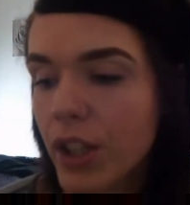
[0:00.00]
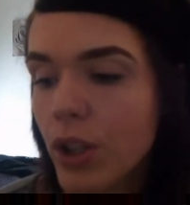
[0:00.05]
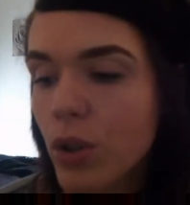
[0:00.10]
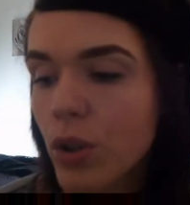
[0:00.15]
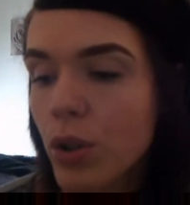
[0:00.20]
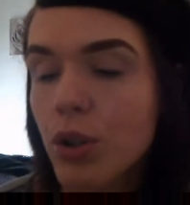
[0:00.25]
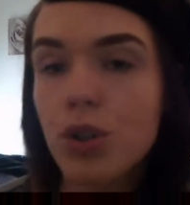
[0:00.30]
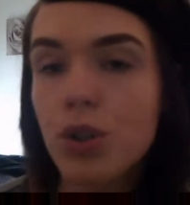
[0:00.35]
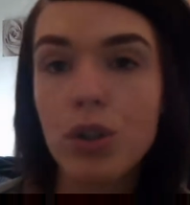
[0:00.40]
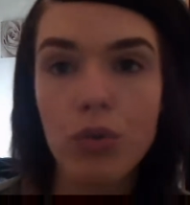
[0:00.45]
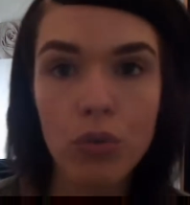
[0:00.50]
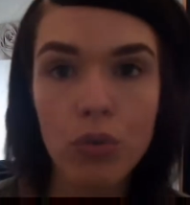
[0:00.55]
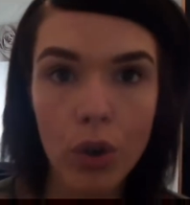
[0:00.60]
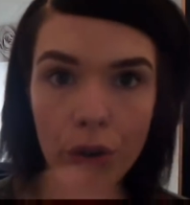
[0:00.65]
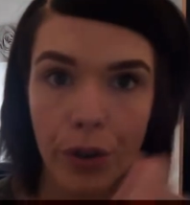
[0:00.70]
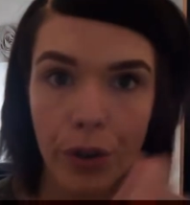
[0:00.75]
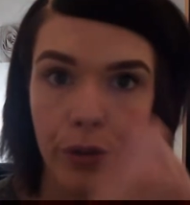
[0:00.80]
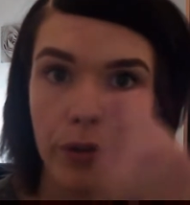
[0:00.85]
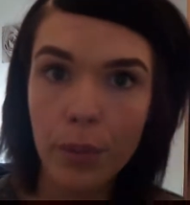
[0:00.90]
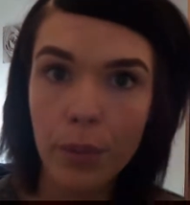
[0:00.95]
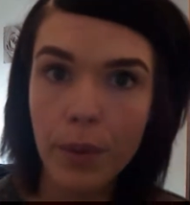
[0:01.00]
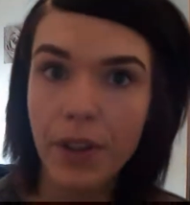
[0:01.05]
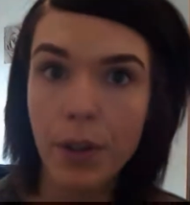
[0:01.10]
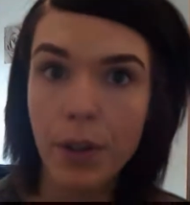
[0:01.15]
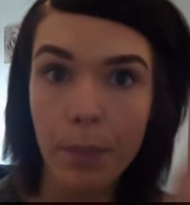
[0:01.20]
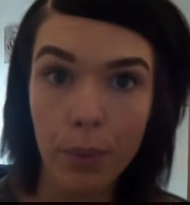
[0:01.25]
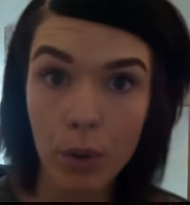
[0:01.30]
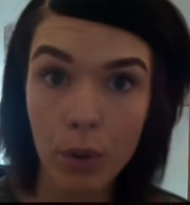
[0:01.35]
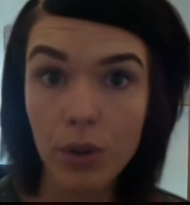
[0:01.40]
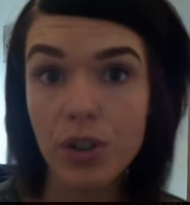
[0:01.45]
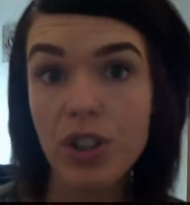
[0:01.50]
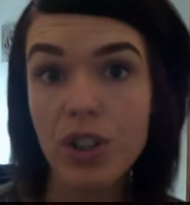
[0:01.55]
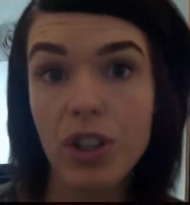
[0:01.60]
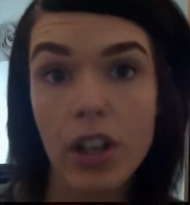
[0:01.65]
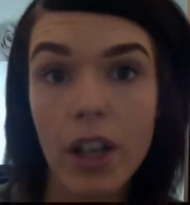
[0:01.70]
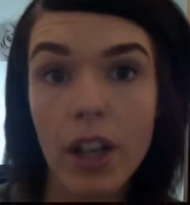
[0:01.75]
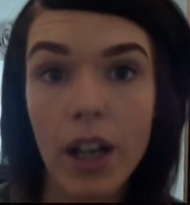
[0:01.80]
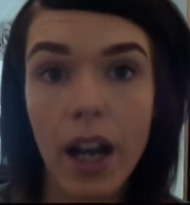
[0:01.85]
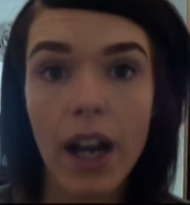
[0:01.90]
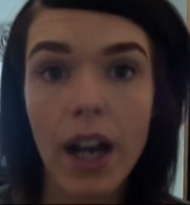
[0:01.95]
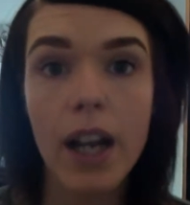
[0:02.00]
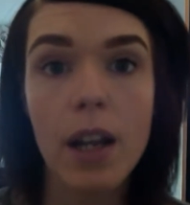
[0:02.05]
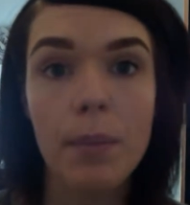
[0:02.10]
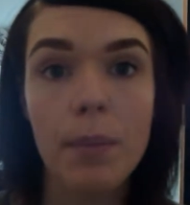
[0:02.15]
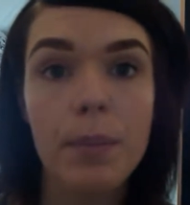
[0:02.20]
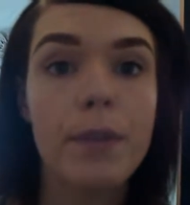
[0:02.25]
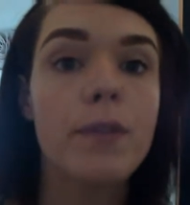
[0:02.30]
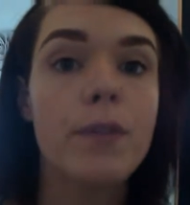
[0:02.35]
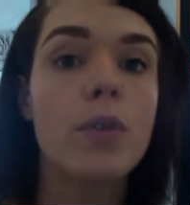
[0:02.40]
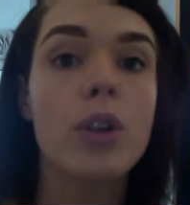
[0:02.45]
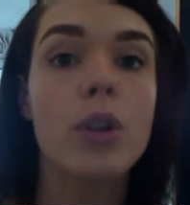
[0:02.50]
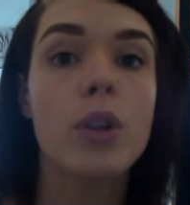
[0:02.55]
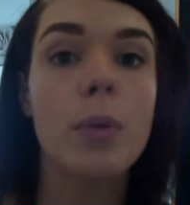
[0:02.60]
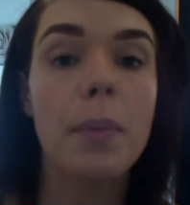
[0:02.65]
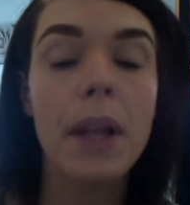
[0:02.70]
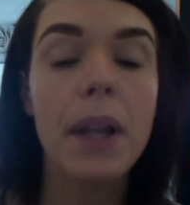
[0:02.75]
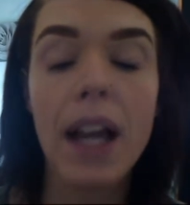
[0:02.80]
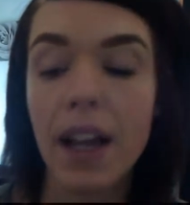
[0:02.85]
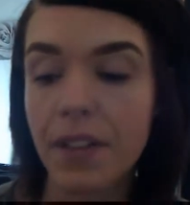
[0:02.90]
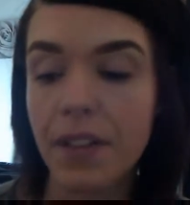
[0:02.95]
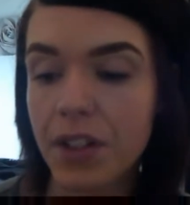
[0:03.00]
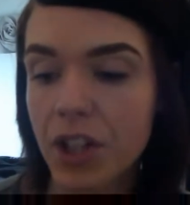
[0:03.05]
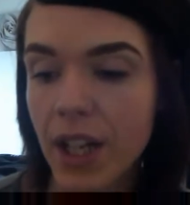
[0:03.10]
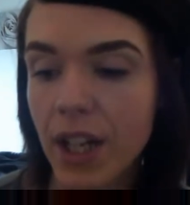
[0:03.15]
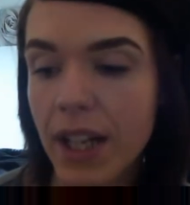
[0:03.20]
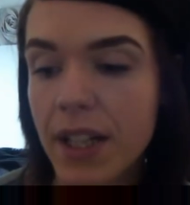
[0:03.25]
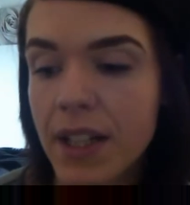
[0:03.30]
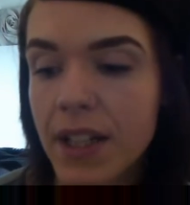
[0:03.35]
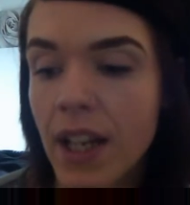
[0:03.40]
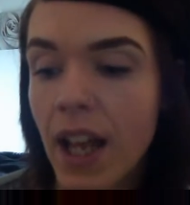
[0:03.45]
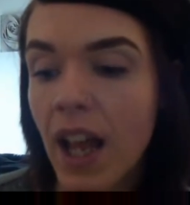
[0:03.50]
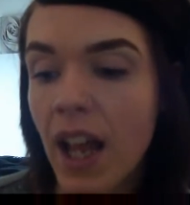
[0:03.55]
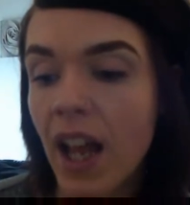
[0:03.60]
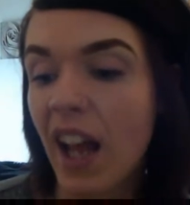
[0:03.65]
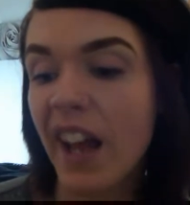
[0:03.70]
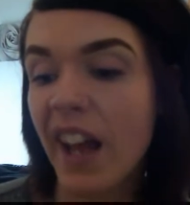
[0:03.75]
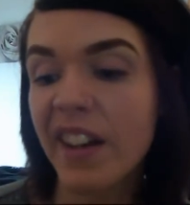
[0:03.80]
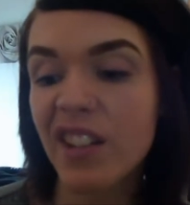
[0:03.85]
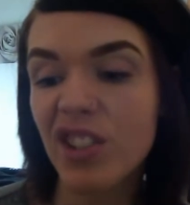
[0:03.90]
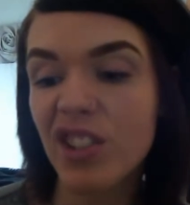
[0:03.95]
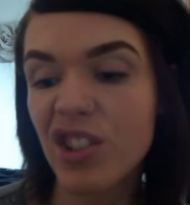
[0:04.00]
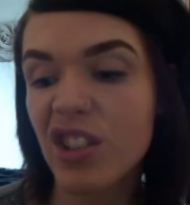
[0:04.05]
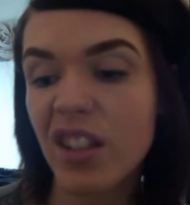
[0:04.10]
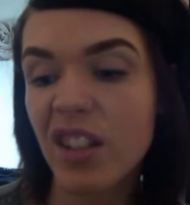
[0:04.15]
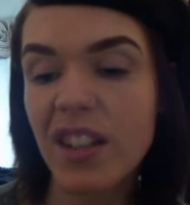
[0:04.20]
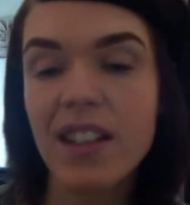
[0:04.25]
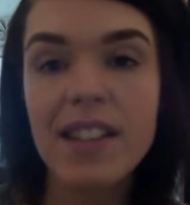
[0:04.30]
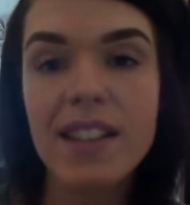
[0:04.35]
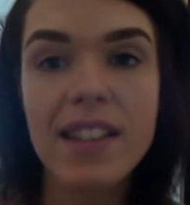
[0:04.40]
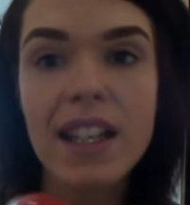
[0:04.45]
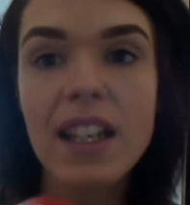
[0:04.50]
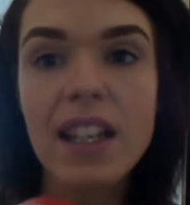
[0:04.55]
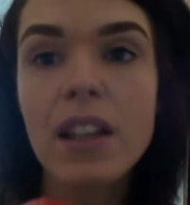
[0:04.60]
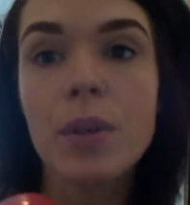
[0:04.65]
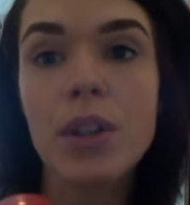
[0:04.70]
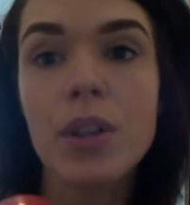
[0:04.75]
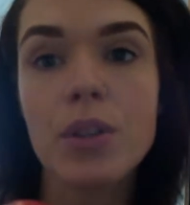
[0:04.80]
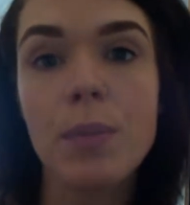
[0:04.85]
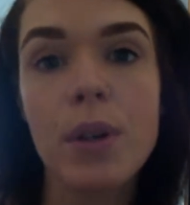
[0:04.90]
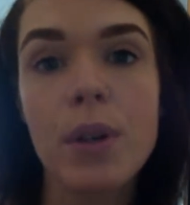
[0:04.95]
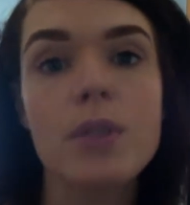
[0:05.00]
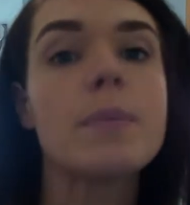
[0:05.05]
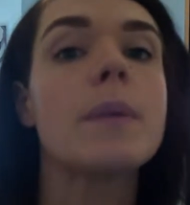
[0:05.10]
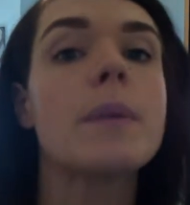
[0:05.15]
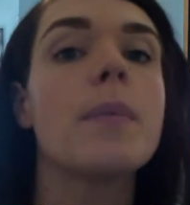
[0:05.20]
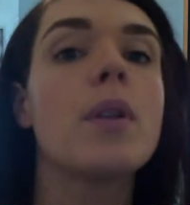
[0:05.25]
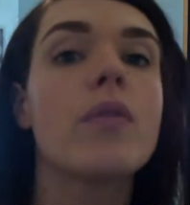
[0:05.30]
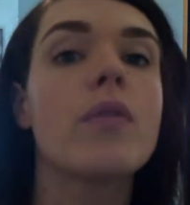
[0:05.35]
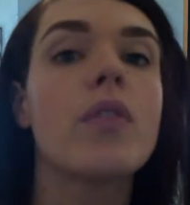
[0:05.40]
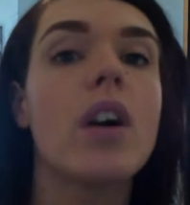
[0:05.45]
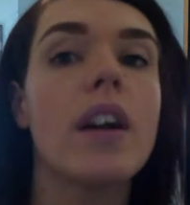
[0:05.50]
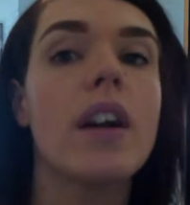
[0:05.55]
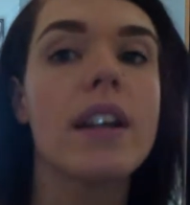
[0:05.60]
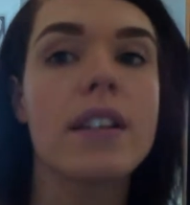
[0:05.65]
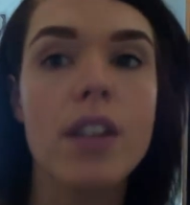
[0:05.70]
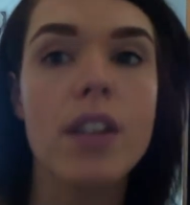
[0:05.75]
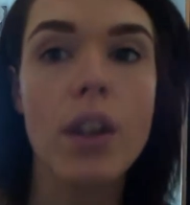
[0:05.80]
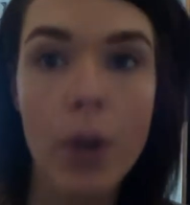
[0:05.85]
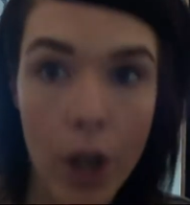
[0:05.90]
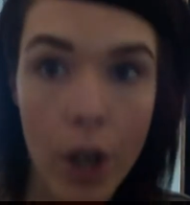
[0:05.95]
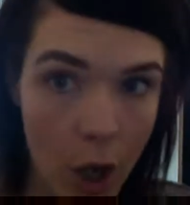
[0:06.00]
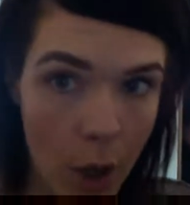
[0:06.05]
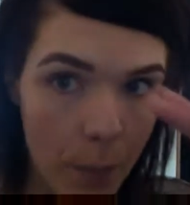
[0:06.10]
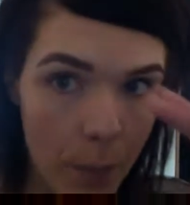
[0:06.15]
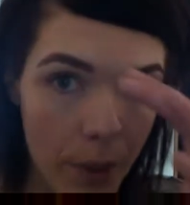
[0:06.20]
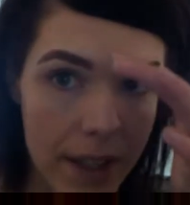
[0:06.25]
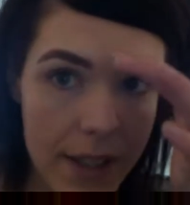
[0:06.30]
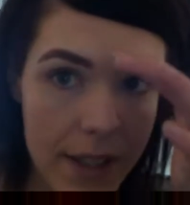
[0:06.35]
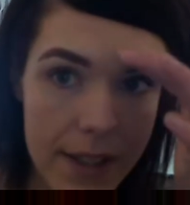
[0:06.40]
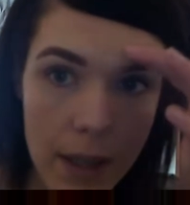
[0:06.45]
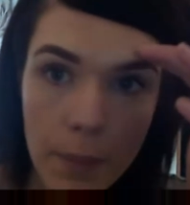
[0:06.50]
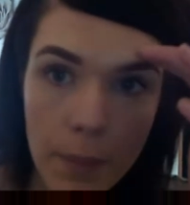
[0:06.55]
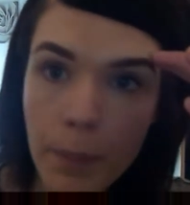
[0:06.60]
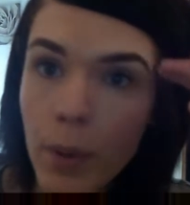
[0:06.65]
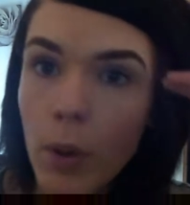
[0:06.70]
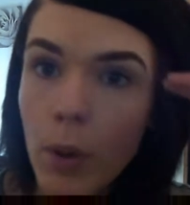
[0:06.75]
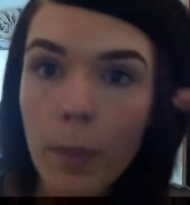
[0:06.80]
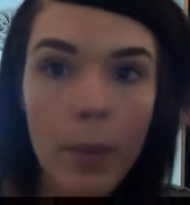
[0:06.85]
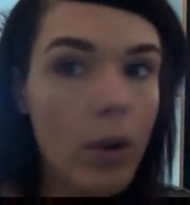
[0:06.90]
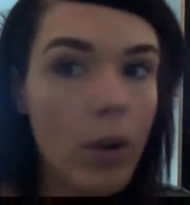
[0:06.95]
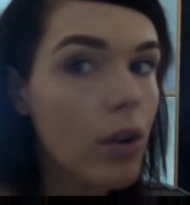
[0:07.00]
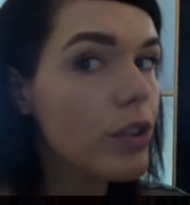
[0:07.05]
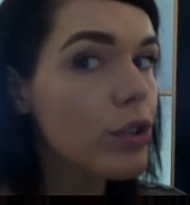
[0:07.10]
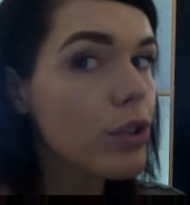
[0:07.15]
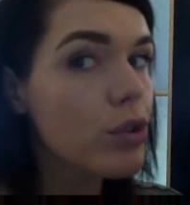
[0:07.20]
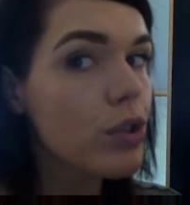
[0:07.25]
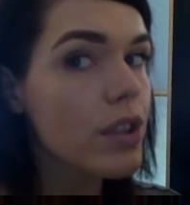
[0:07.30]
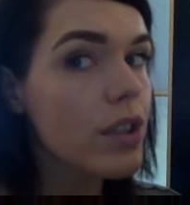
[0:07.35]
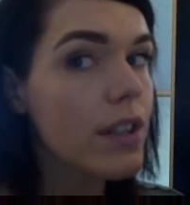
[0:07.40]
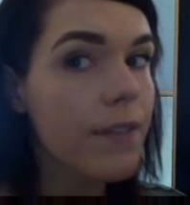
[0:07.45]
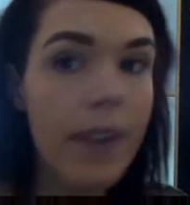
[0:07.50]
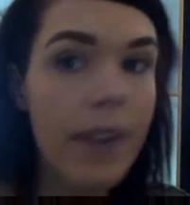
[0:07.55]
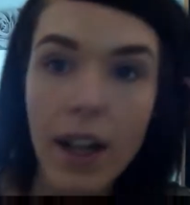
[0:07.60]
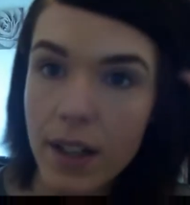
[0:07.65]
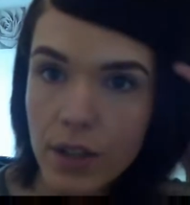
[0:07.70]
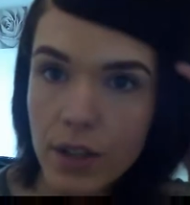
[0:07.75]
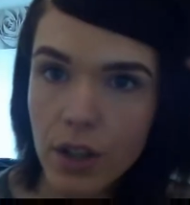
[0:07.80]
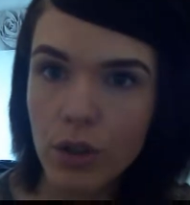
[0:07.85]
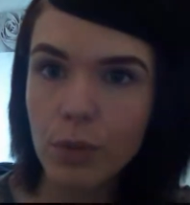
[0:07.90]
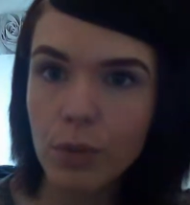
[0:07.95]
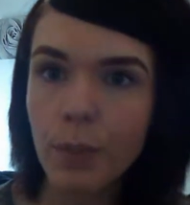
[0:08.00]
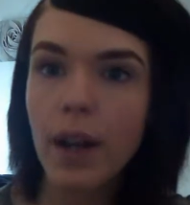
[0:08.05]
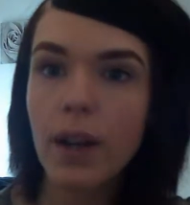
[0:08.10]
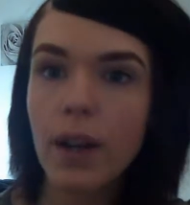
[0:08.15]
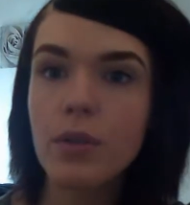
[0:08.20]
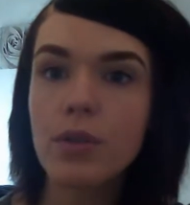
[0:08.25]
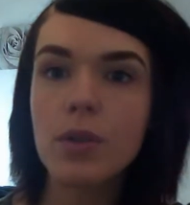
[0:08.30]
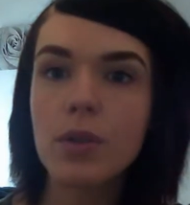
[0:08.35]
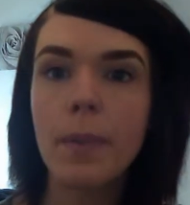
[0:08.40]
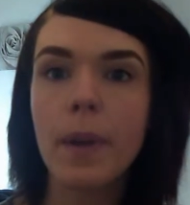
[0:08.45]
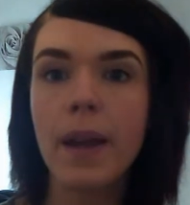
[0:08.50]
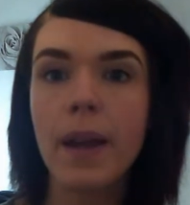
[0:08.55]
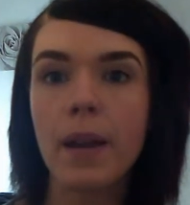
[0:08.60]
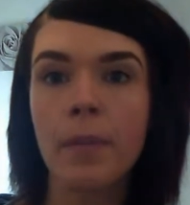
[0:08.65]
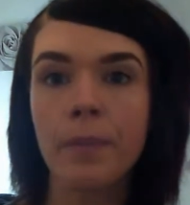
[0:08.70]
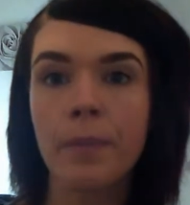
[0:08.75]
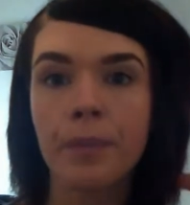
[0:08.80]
You could just run through with your brush before you apply the shade, and just a concealer, which most people have got in. So pretty simple, but just defines those brows a bit.